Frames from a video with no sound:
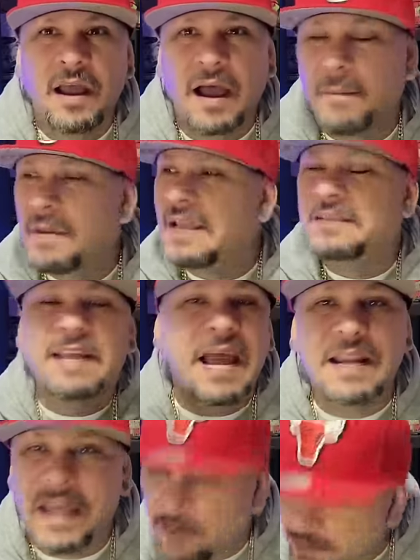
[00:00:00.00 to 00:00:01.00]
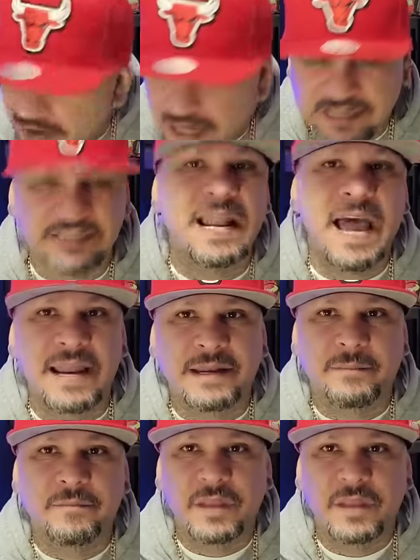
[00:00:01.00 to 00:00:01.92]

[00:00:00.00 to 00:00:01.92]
It's got, they don't even got a slide.